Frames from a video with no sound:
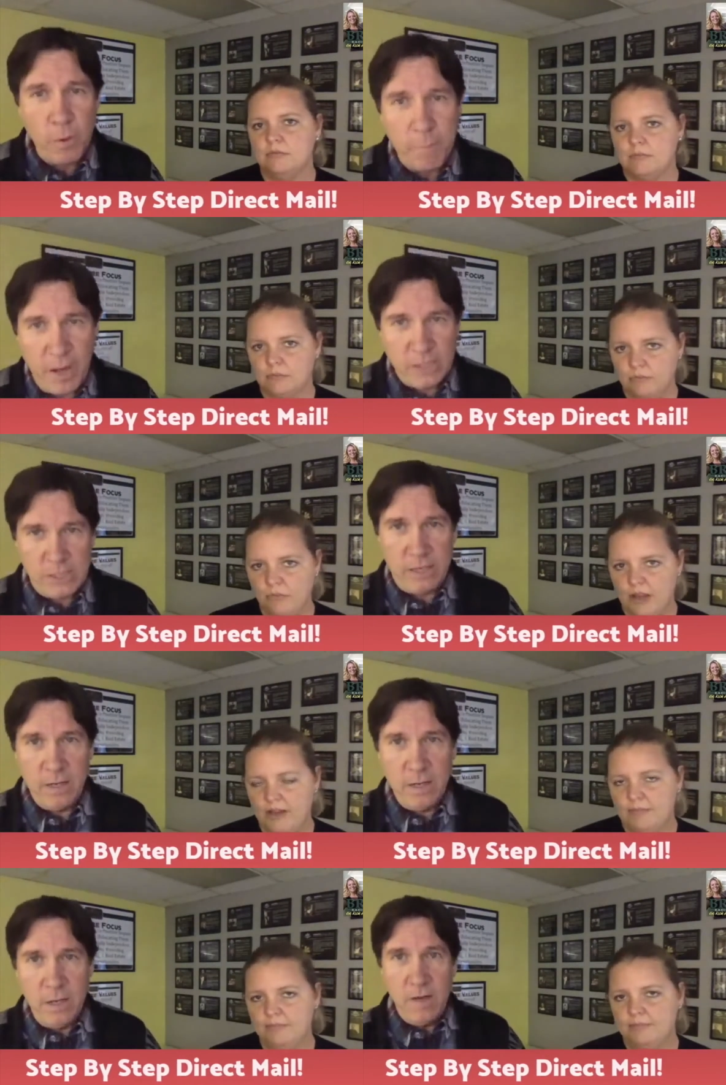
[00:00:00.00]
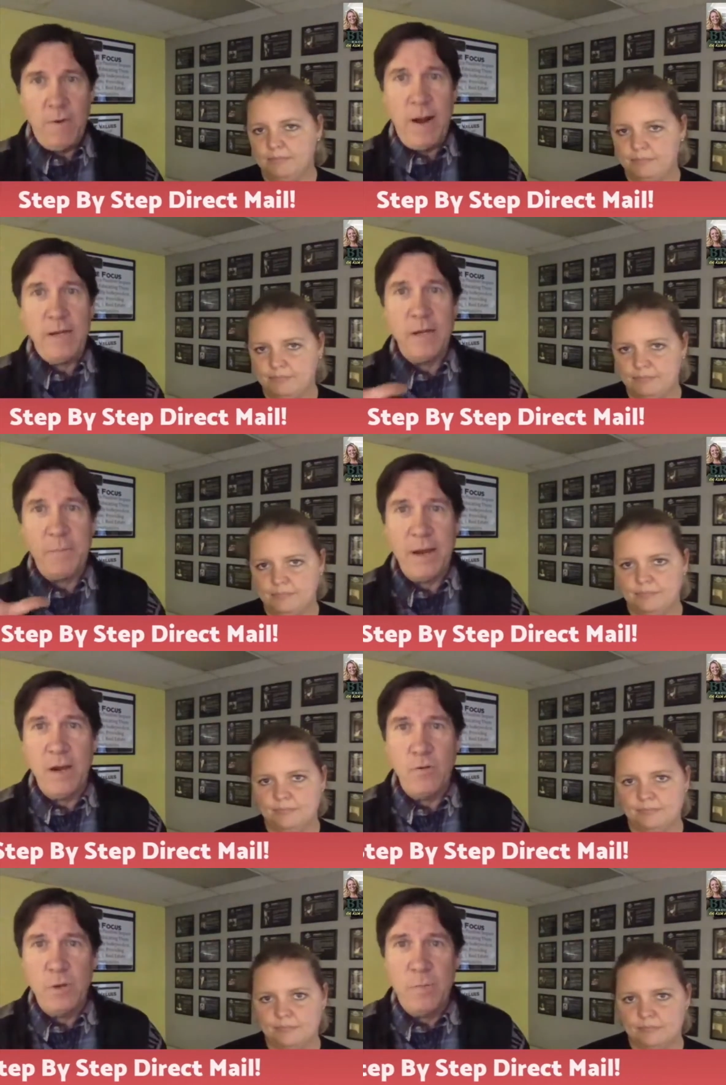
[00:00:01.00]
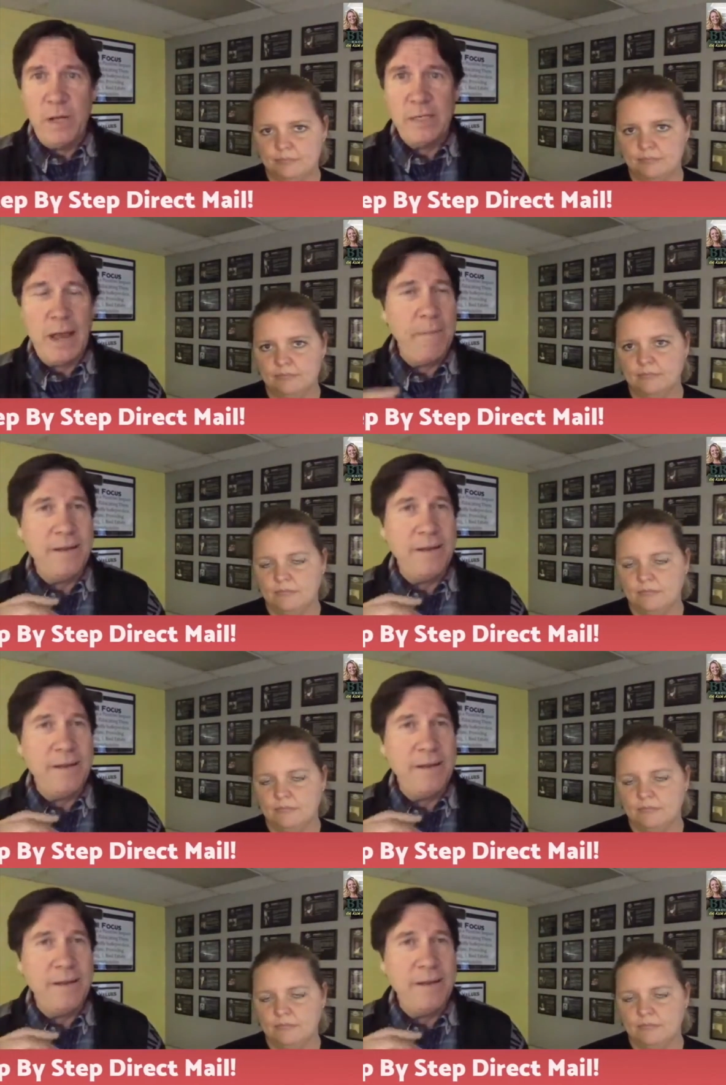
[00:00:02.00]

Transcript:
Speaker 1: budget. Right. Right. Depending on your budget. I mean,